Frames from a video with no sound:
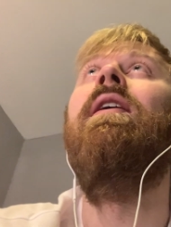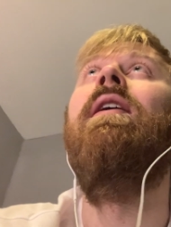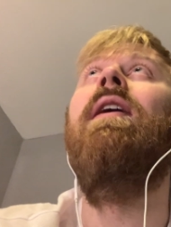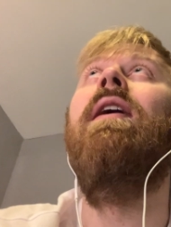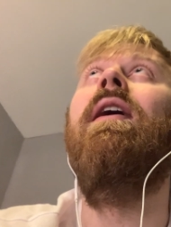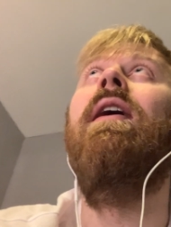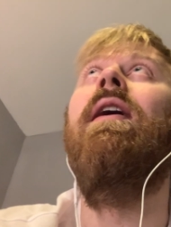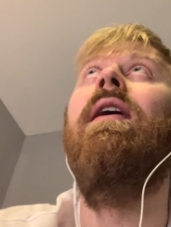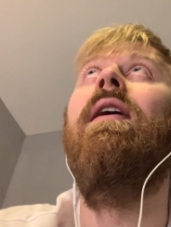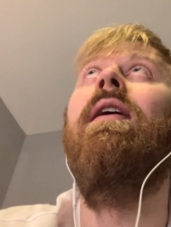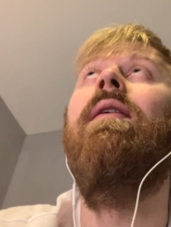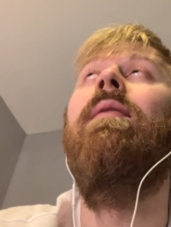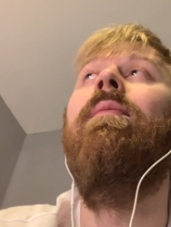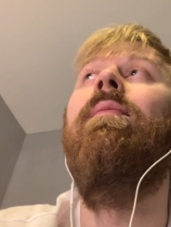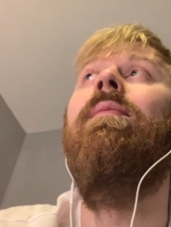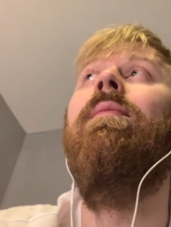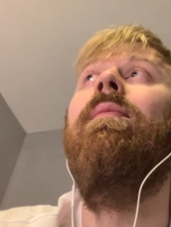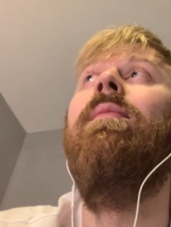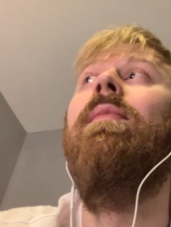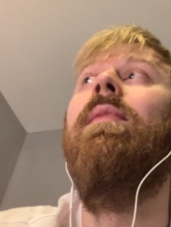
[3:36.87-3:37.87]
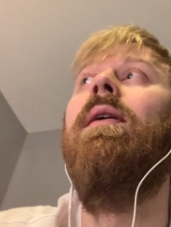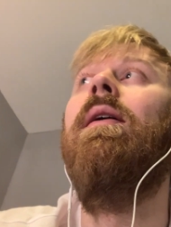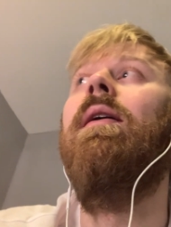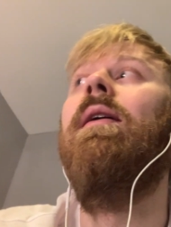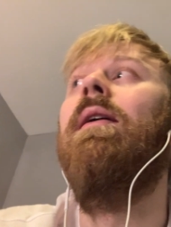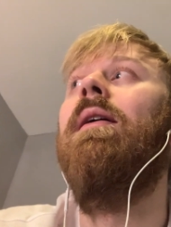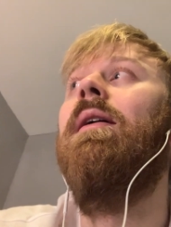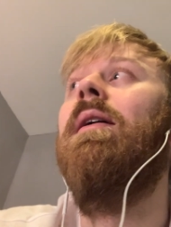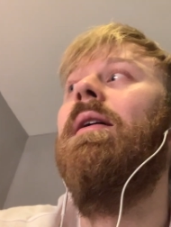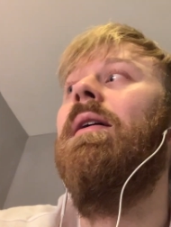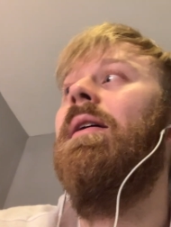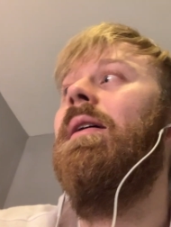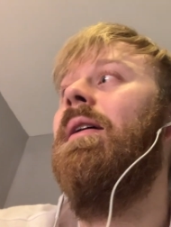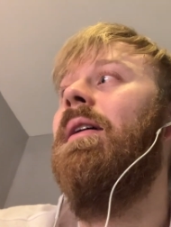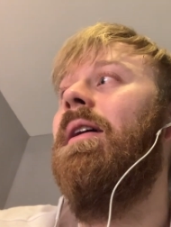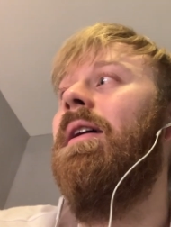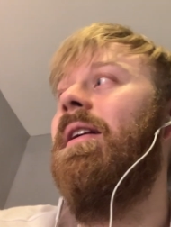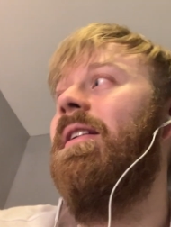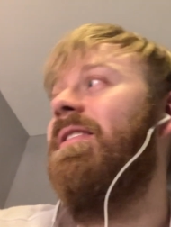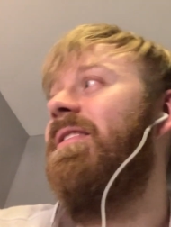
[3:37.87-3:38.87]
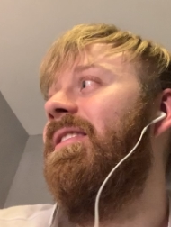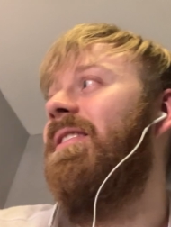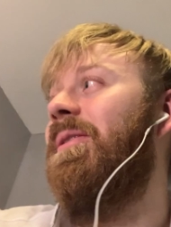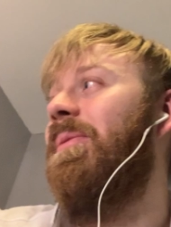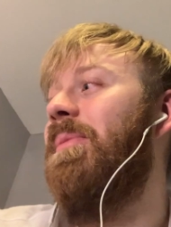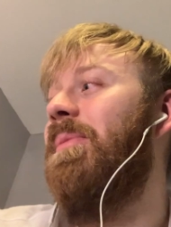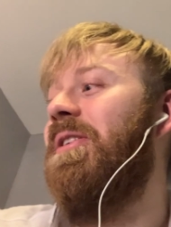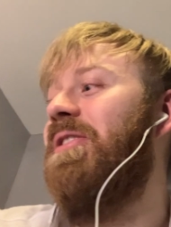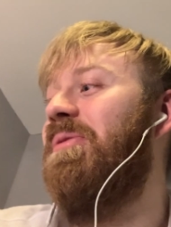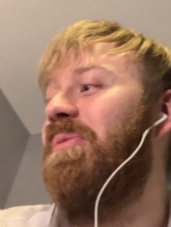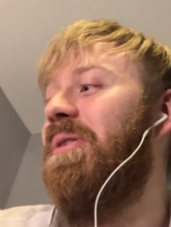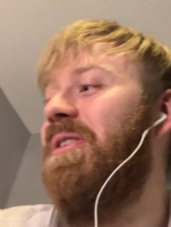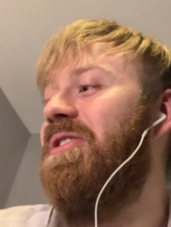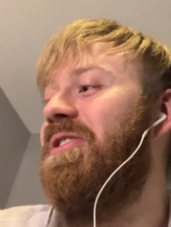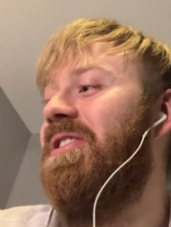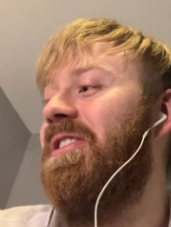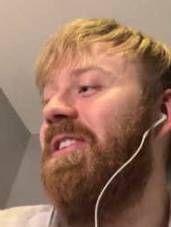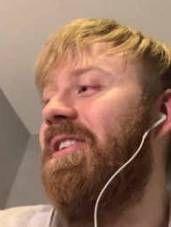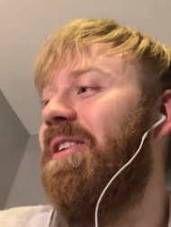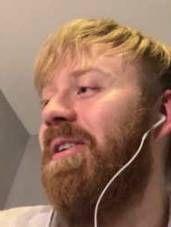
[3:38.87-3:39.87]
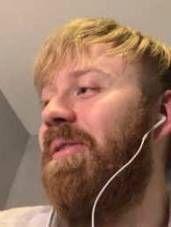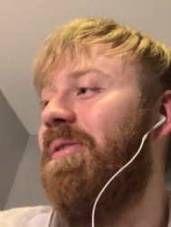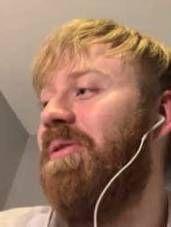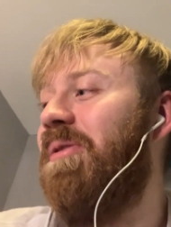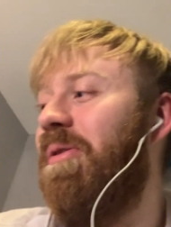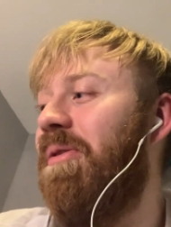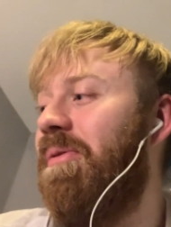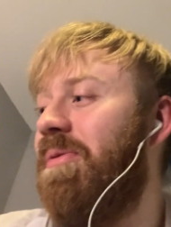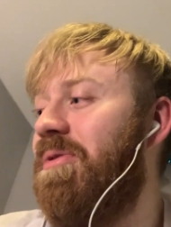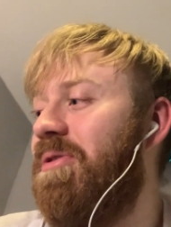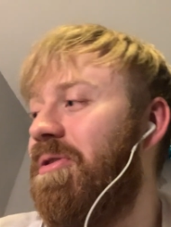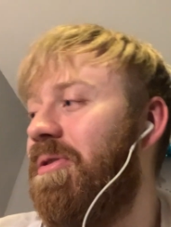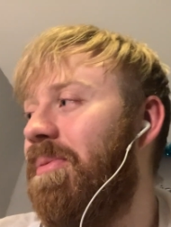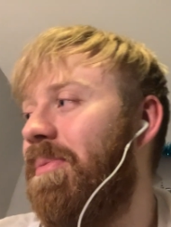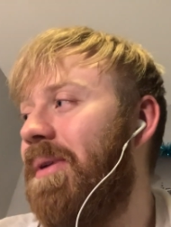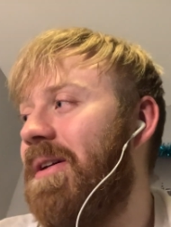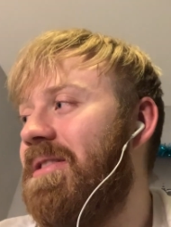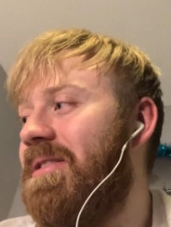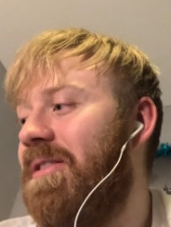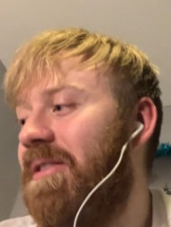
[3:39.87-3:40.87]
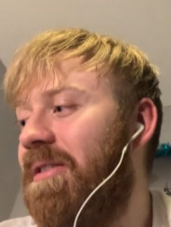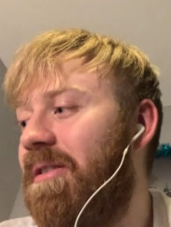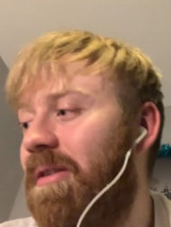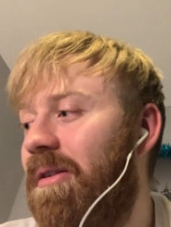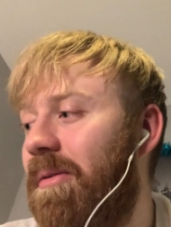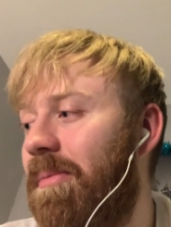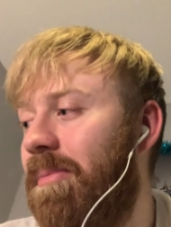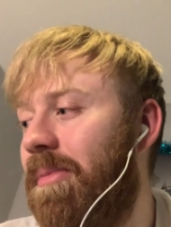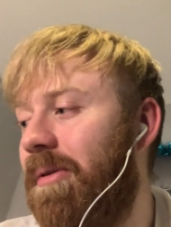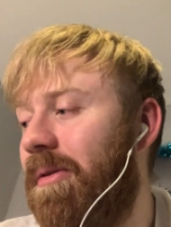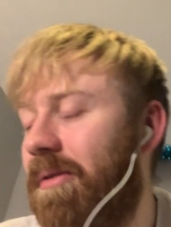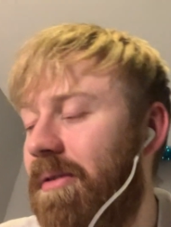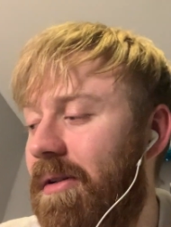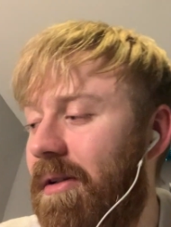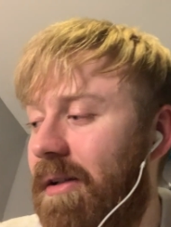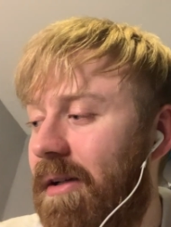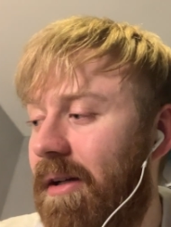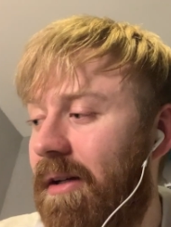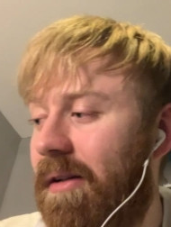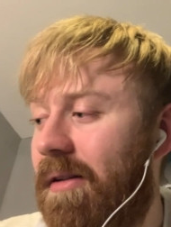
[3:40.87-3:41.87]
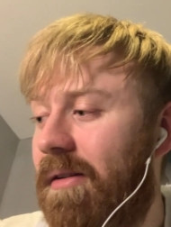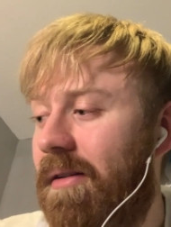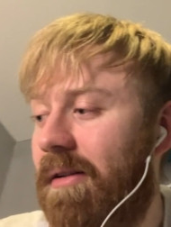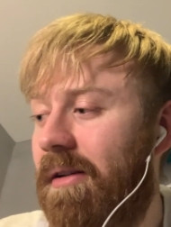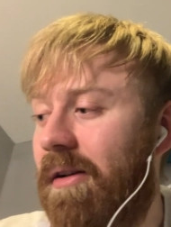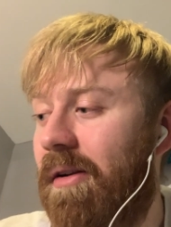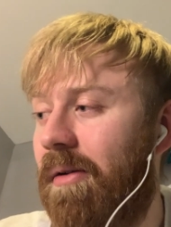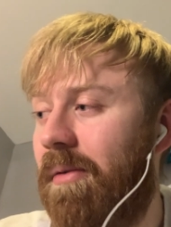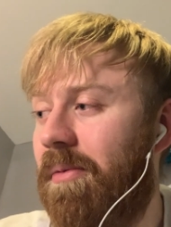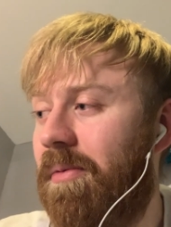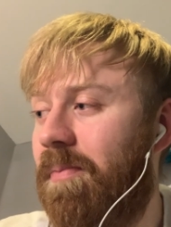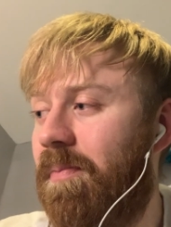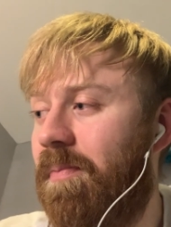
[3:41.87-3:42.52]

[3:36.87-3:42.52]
Um, and I still miss Richie, you know, I'd love him to come back to the club, but yeah, you know,